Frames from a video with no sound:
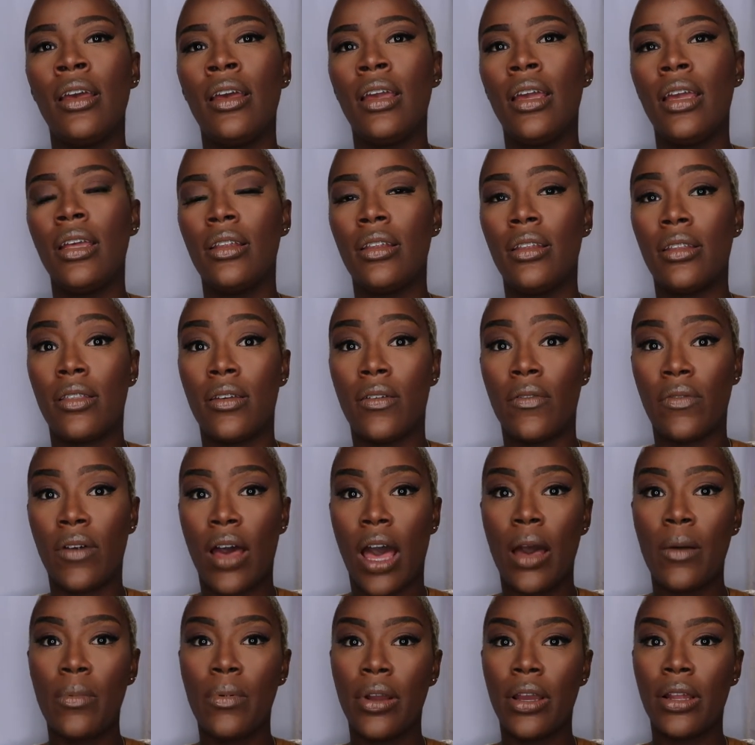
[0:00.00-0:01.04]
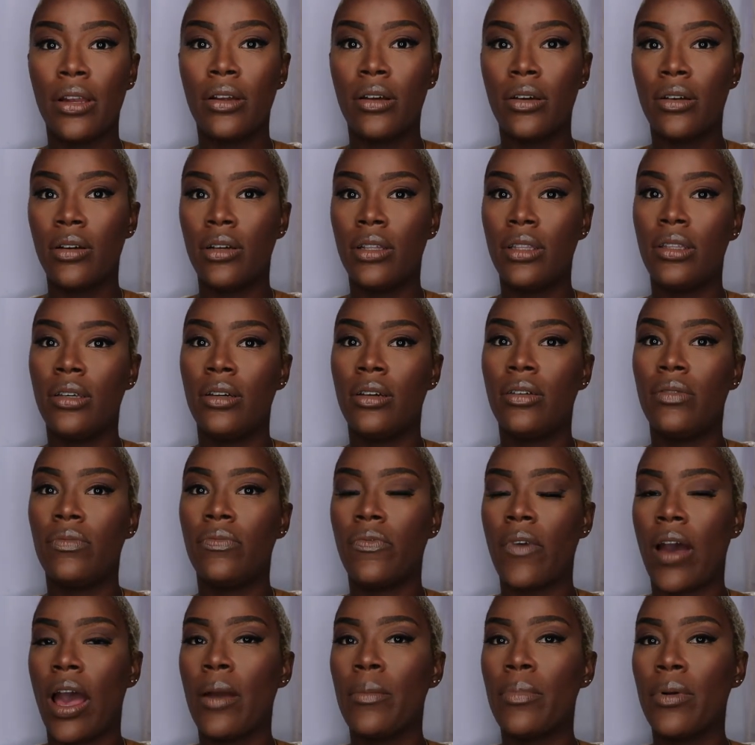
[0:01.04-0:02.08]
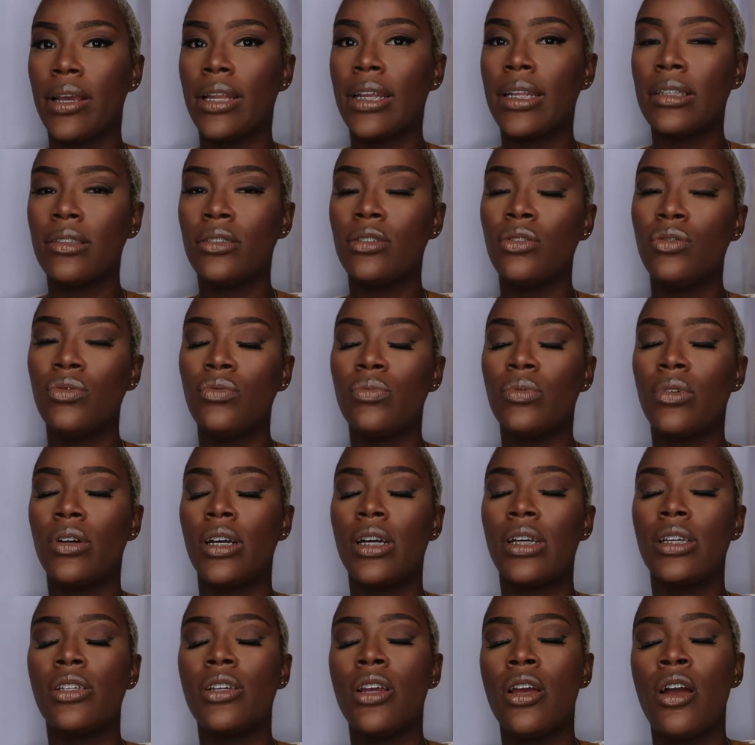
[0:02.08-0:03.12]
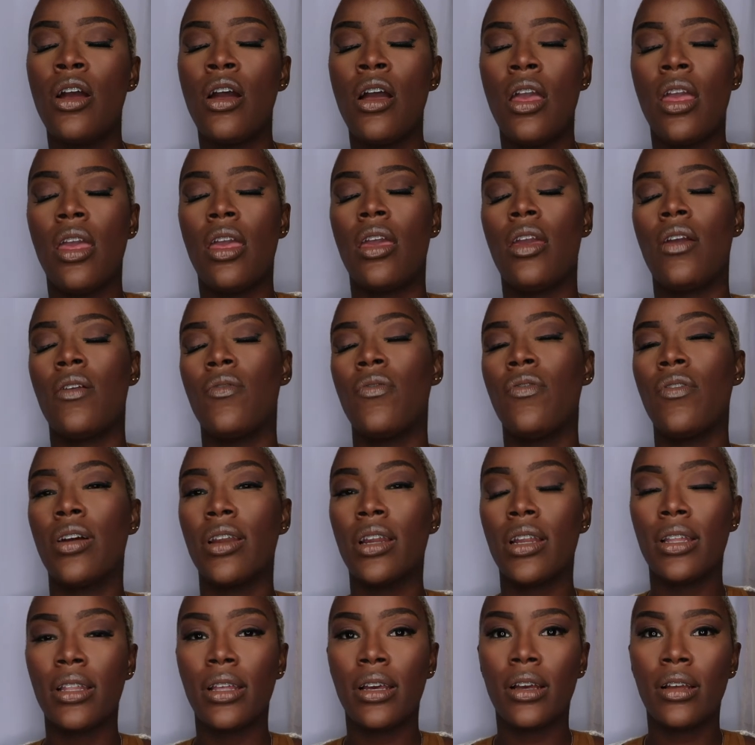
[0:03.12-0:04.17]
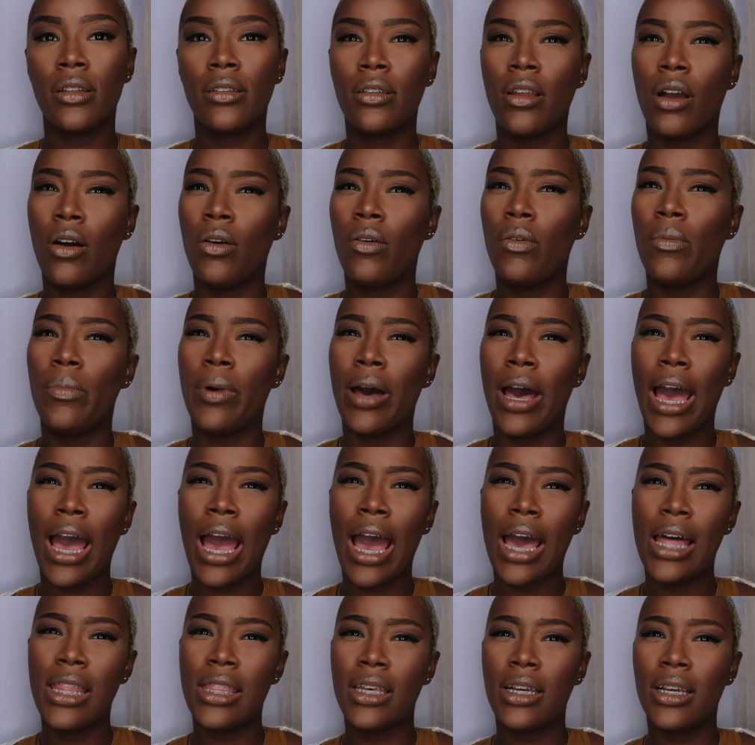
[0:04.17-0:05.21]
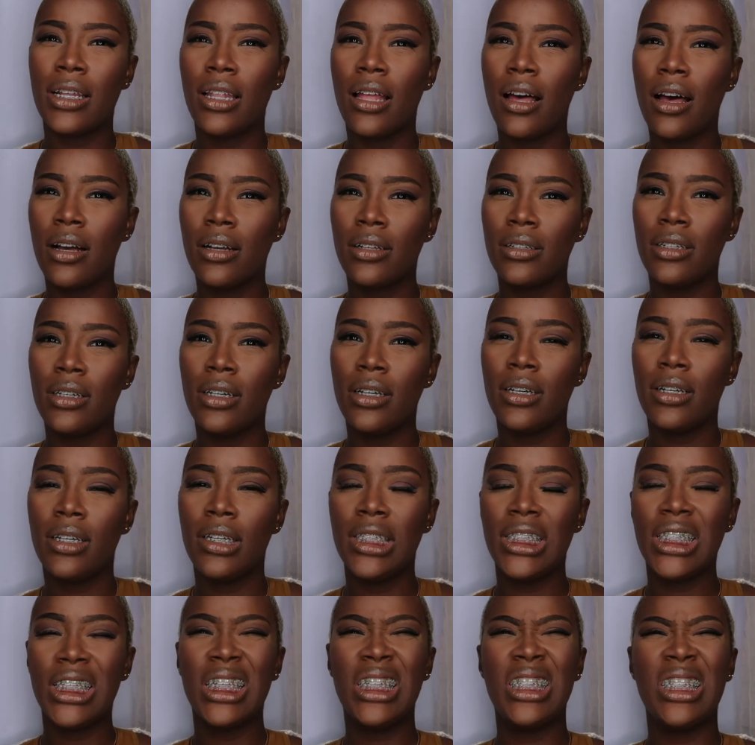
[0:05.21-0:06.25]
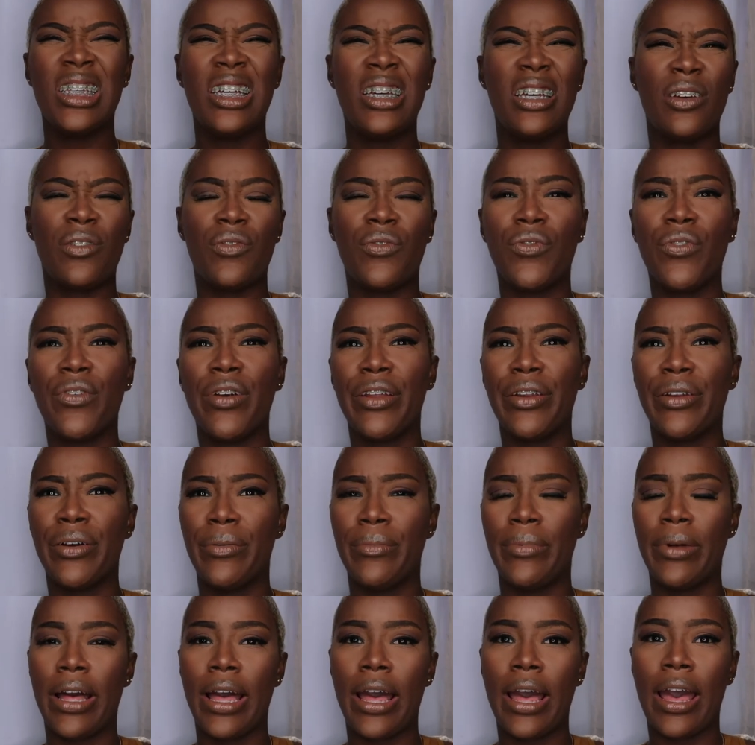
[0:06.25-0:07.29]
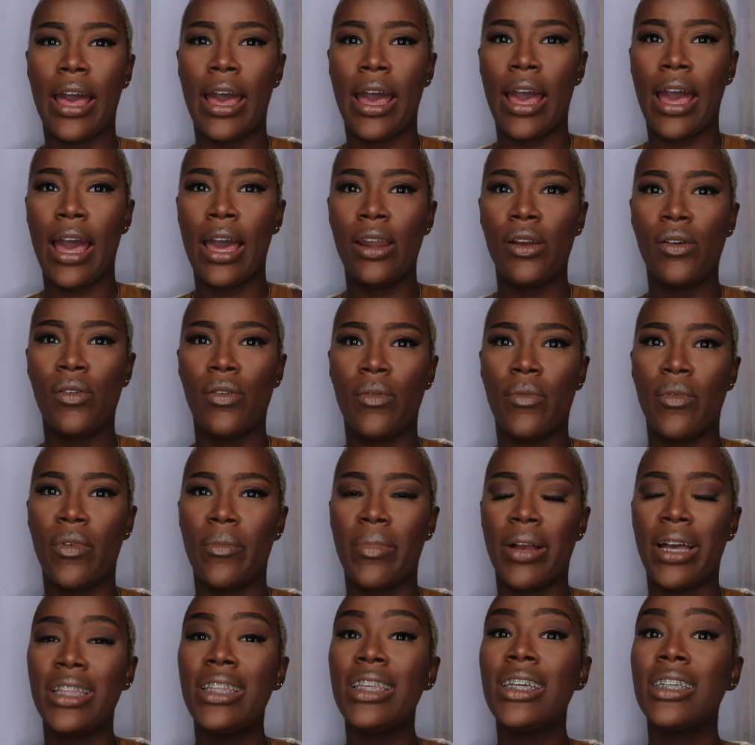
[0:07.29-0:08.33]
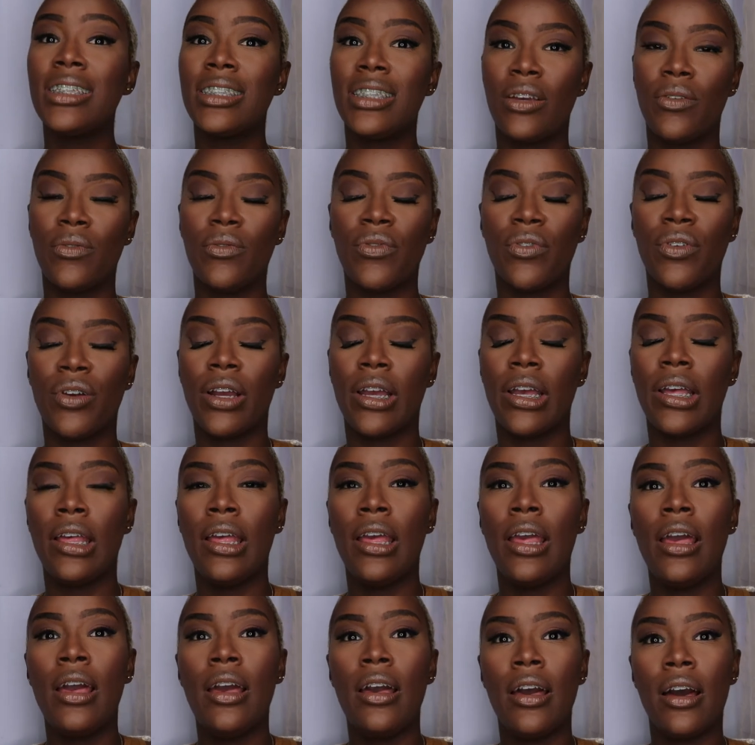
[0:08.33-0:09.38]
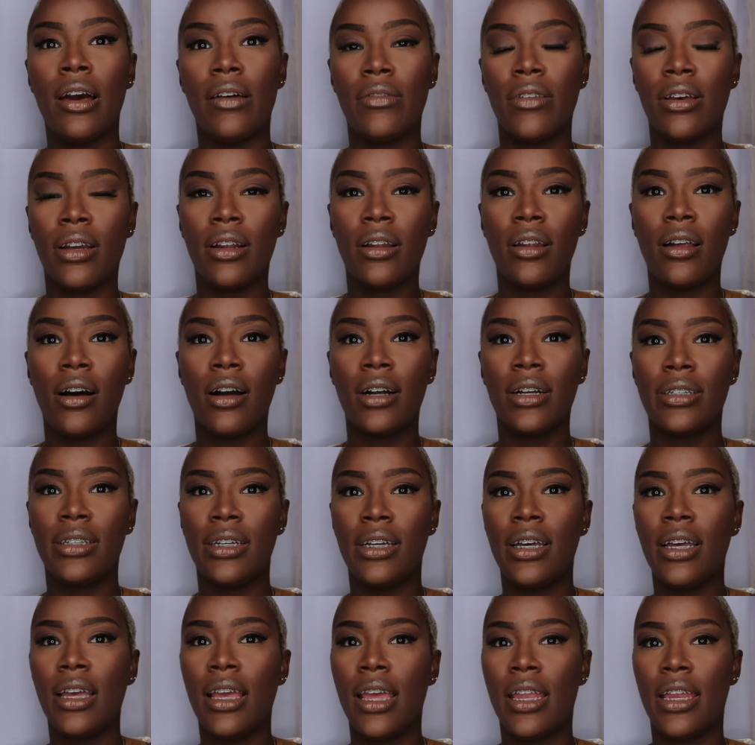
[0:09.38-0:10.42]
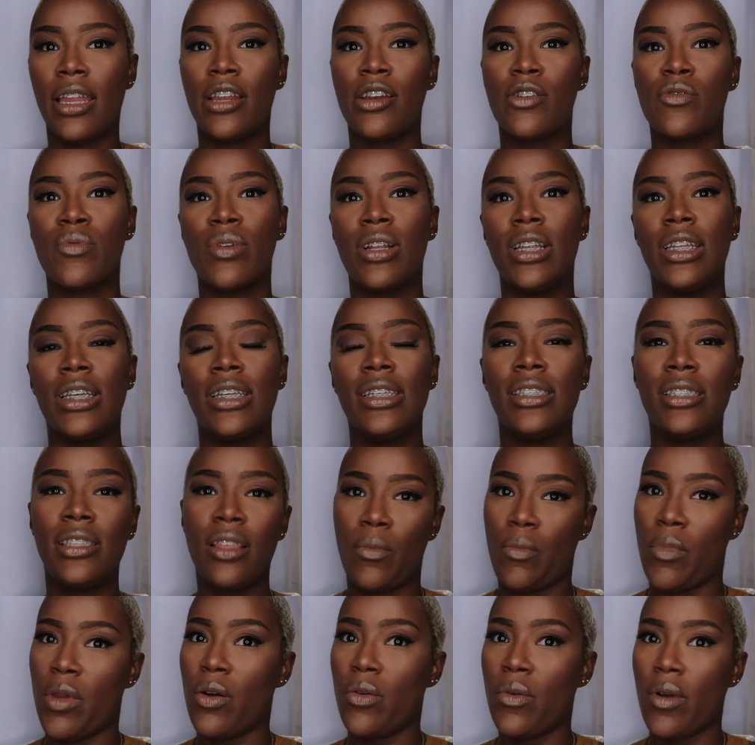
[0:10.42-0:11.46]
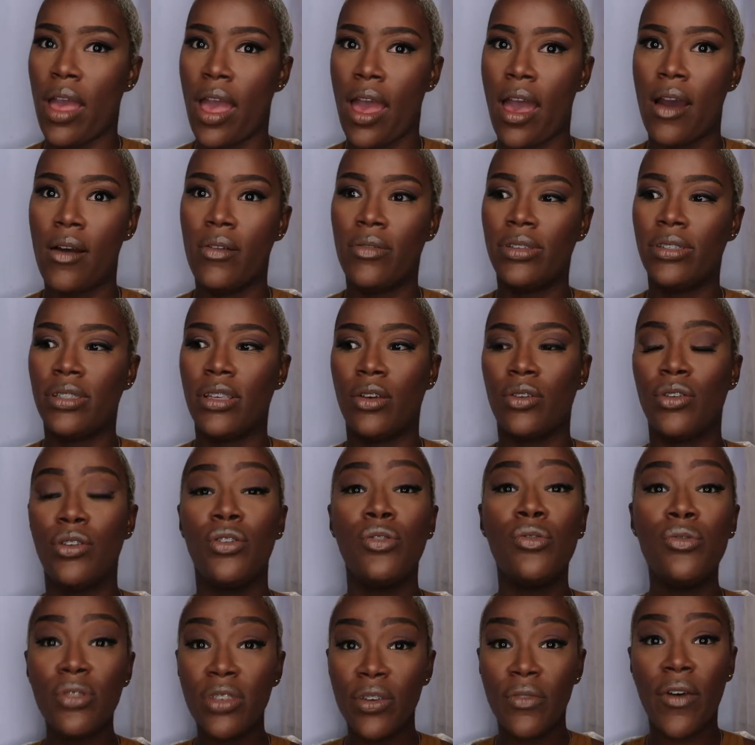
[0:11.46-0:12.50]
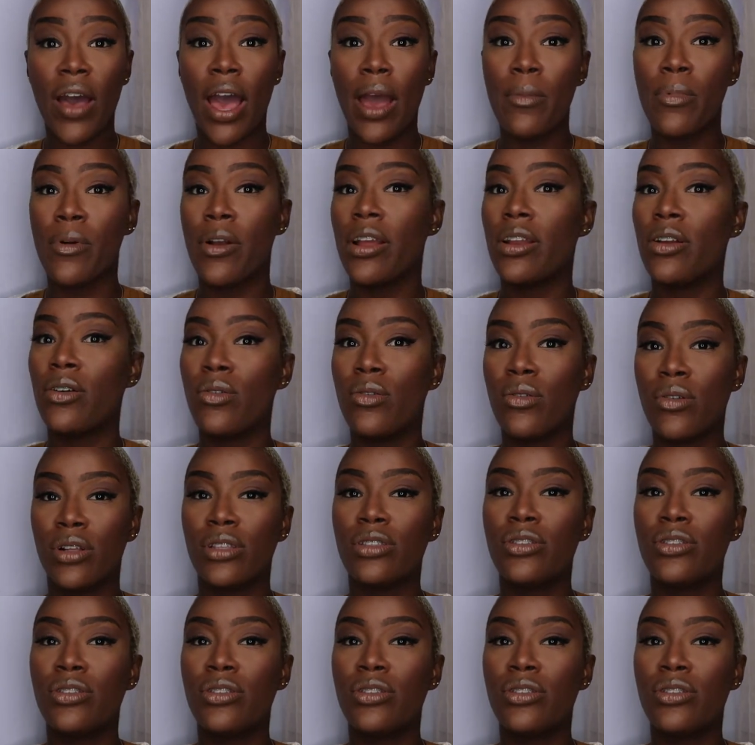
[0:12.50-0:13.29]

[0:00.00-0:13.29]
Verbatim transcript: either the vibrator or the vibrating toothbrush in front of the no behind the clogged up it's either in front or behind i don't remember i think it's in front of the clogged up and it'll release the milk out so use a vibrator or a